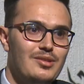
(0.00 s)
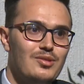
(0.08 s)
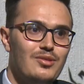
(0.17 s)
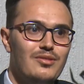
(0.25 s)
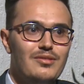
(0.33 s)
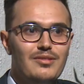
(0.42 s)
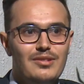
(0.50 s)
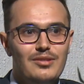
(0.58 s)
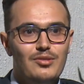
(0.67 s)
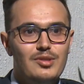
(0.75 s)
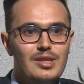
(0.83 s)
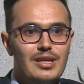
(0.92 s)
So
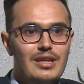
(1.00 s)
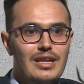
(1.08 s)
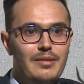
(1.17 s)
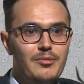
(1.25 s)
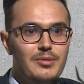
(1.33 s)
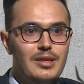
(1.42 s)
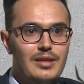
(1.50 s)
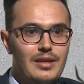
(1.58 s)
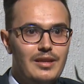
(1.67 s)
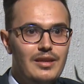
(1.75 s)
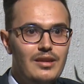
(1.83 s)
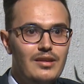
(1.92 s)
using the MBT
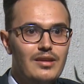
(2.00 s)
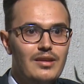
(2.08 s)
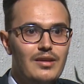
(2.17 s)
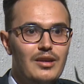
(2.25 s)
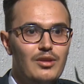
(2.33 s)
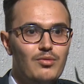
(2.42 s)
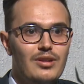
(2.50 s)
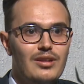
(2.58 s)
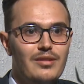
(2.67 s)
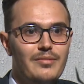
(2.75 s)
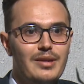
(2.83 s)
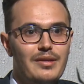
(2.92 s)
technique, it
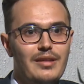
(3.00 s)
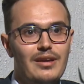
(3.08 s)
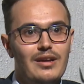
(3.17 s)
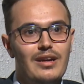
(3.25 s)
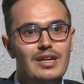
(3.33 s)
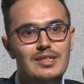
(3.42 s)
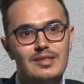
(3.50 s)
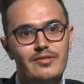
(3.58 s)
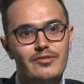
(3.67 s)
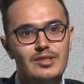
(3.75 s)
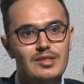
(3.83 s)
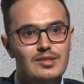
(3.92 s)
will make the highest
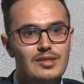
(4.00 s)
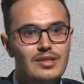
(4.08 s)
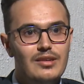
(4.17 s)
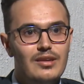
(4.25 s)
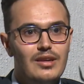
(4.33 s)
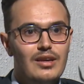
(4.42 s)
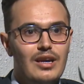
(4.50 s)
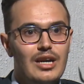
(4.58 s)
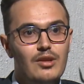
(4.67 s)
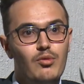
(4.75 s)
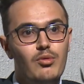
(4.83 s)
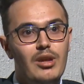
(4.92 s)
efficiency,
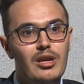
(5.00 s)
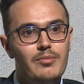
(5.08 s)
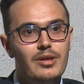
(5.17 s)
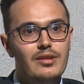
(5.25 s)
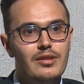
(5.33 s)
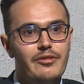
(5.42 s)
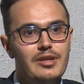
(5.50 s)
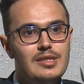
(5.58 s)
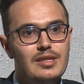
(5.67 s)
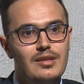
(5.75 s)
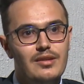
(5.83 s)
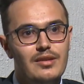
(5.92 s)
and it will help in
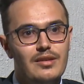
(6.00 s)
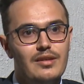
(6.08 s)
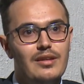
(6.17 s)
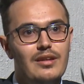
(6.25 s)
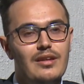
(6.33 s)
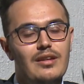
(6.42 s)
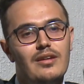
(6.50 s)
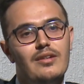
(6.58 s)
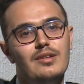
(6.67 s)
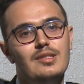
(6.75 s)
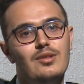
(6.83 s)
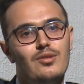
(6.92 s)
decreasing
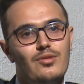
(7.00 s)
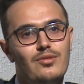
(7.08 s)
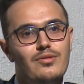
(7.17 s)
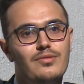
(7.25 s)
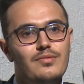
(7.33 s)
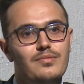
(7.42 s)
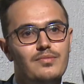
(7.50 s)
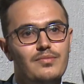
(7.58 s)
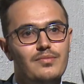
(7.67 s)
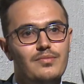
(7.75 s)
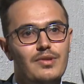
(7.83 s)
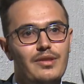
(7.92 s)
CO2
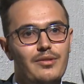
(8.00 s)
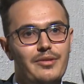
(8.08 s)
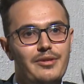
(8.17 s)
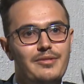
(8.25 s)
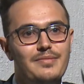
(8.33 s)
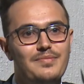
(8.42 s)
in the weather.